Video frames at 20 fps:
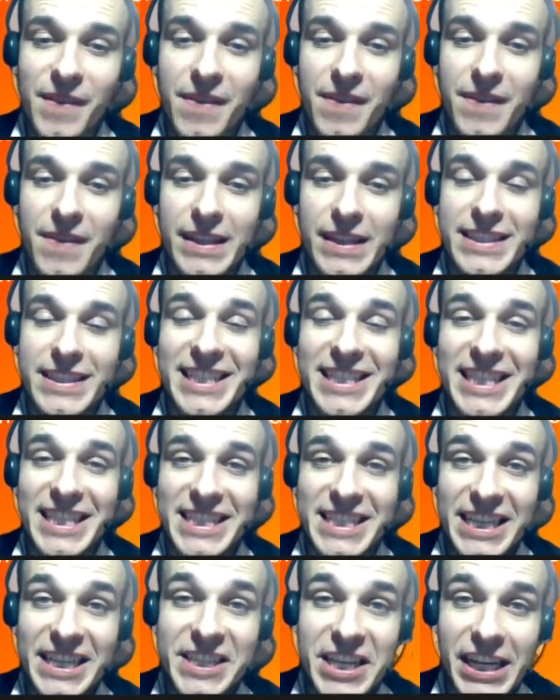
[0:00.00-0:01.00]

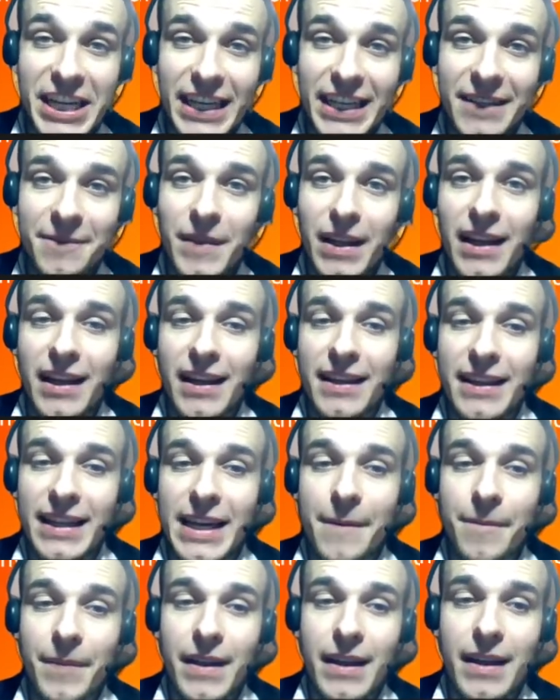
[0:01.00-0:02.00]
statistics here,
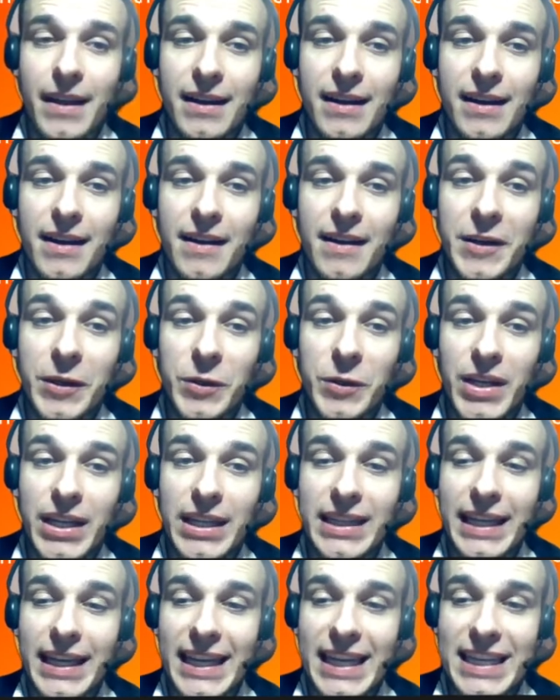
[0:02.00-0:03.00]
yeah, new
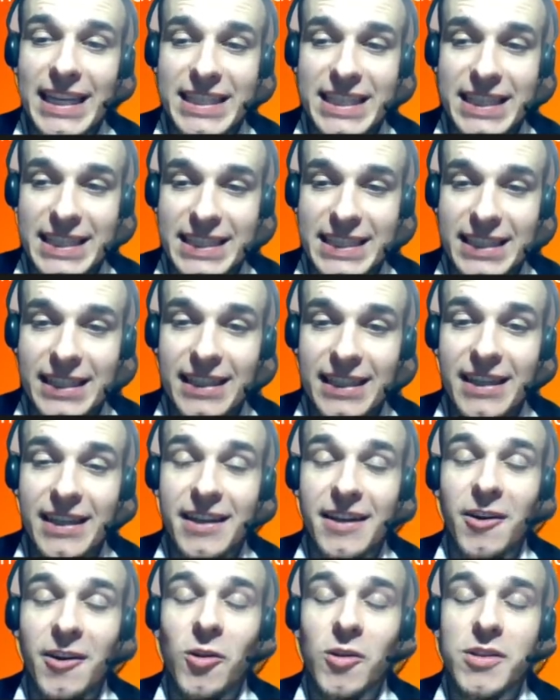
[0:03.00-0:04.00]
daily cases
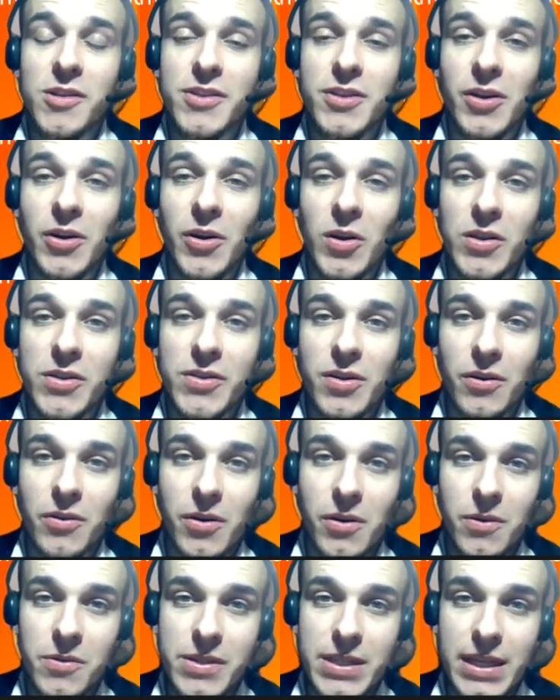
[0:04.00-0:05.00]
also
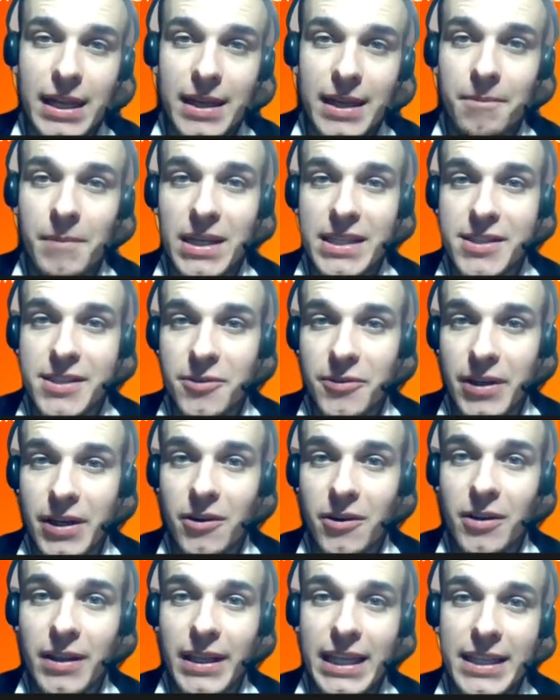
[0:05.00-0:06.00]
grows, but sooner
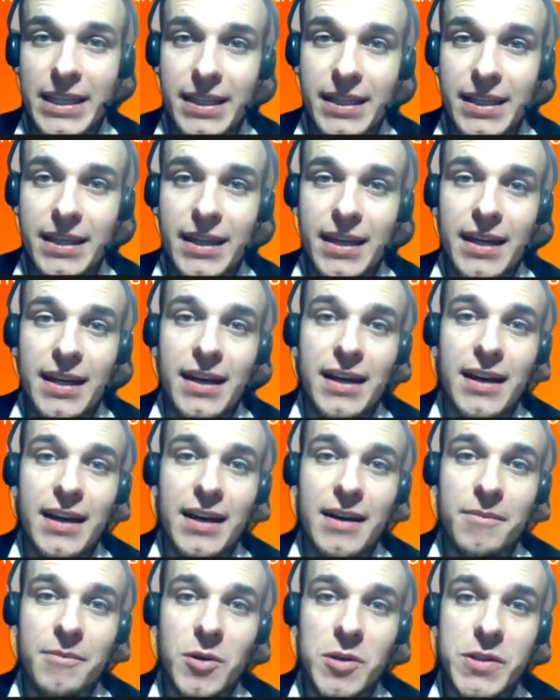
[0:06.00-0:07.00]
or later
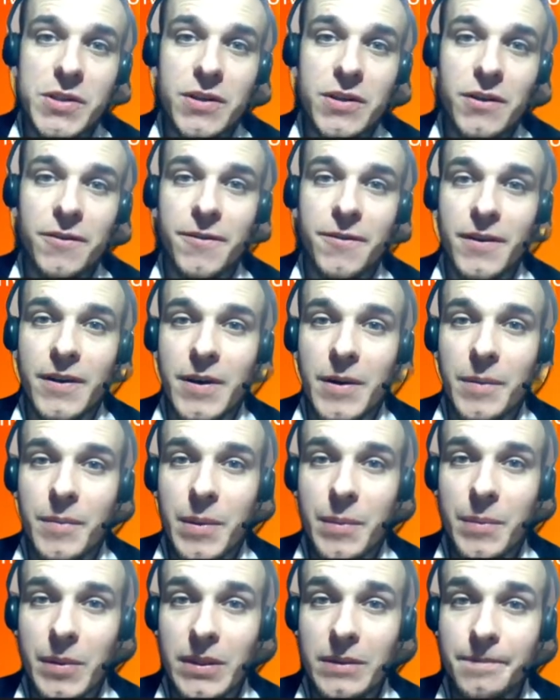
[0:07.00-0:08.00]
most of
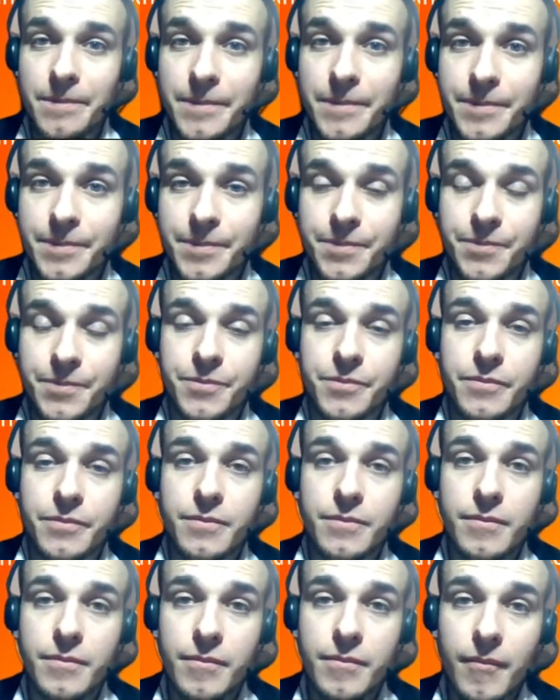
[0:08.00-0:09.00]
people
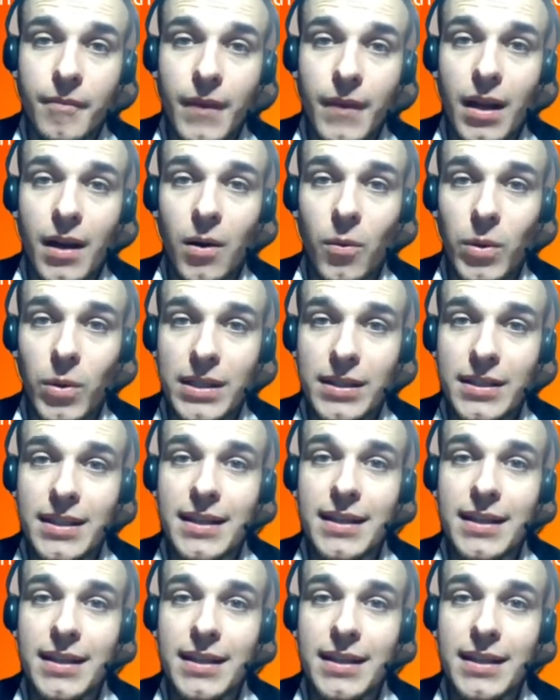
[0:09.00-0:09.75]
will